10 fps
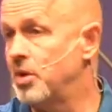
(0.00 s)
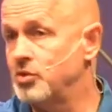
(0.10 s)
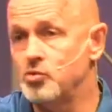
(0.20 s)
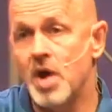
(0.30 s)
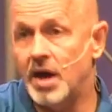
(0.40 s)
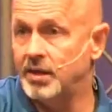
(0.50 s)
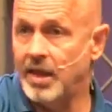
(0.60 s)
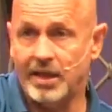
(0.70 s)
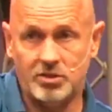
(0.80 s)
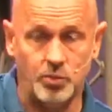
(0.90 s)
Brother Rod
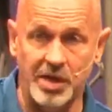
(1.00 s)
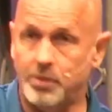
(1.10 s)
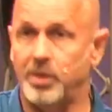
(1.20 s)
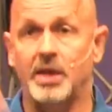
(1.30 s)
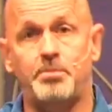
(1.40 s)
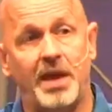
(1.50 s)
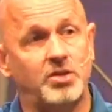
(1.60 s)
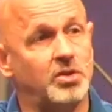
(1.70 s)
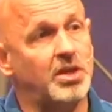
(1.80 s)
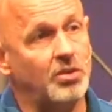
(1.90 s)
last week. We got
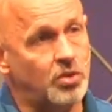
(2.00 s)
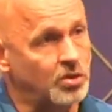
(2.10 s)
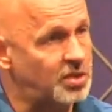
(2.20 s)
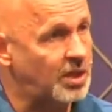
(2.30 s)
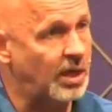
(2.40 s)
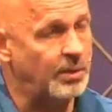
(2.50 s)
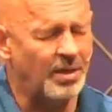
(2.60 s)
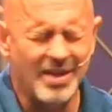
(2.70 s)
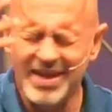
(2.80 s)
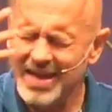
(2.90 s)
Pastor Keith Tusey coming
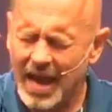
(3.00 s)
up.